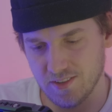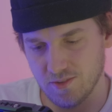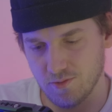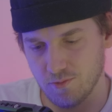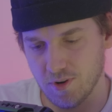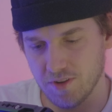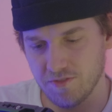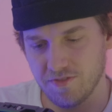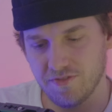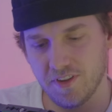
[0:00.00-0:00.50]

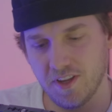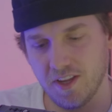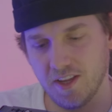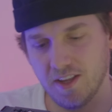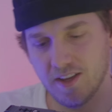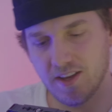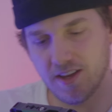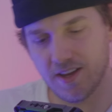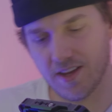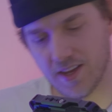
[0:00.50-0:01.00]
one
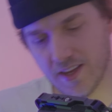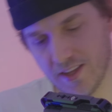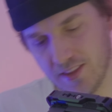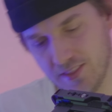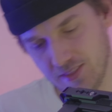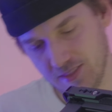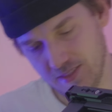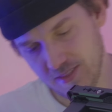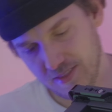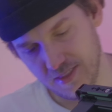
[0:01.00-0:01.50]
thing I
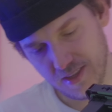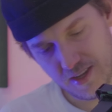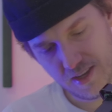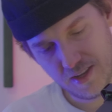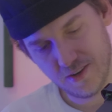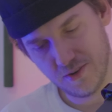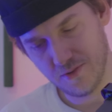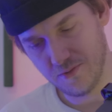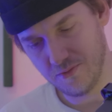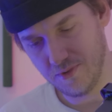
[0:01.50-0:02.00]

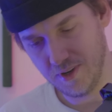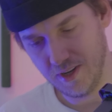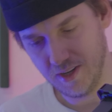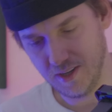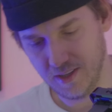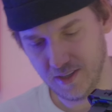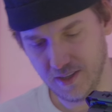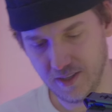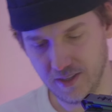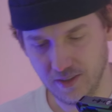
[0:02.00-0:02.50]
didn't
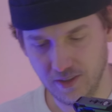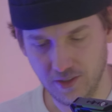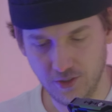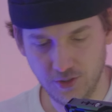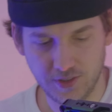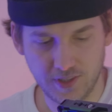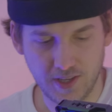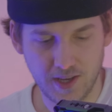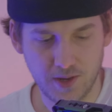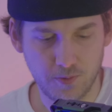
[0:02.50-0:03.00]
really
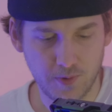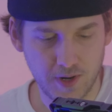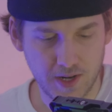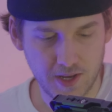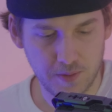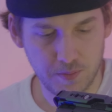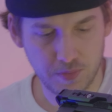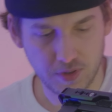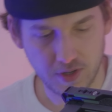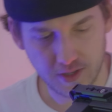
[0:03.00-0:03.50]
look at when
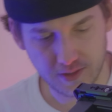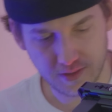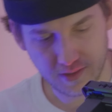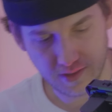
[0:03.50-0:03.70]
I bought